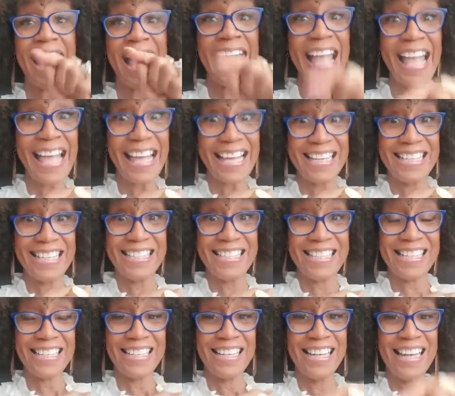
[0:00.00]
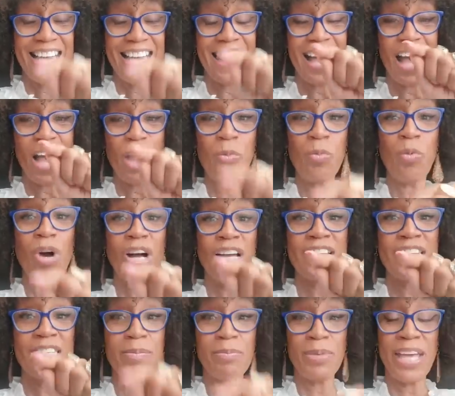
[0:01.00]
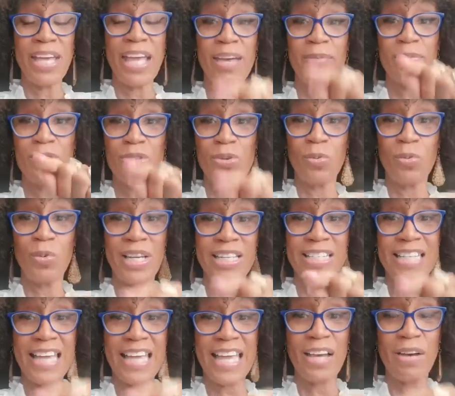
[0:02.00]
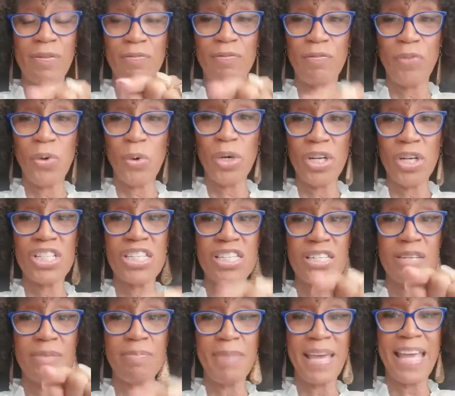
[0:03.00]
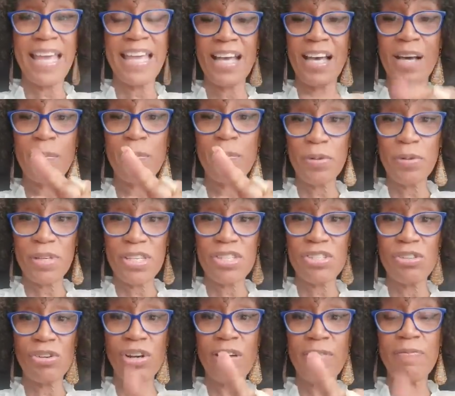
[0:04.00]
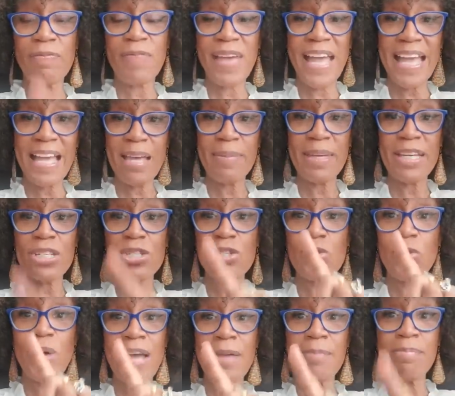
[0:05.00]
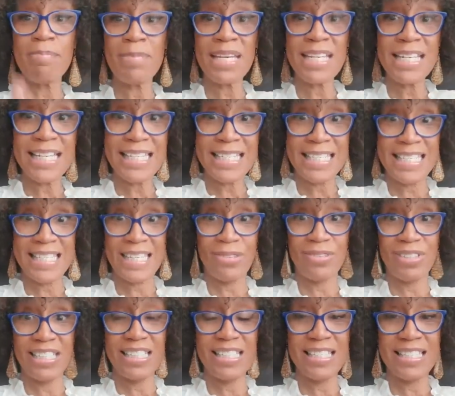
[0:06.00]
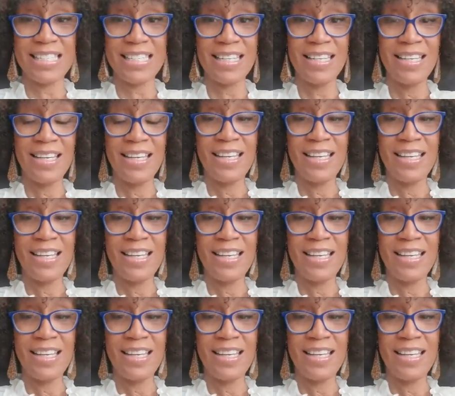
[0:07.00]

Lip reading: And I want to be able to one day afford to make a Prisoner of Fame into a mini series.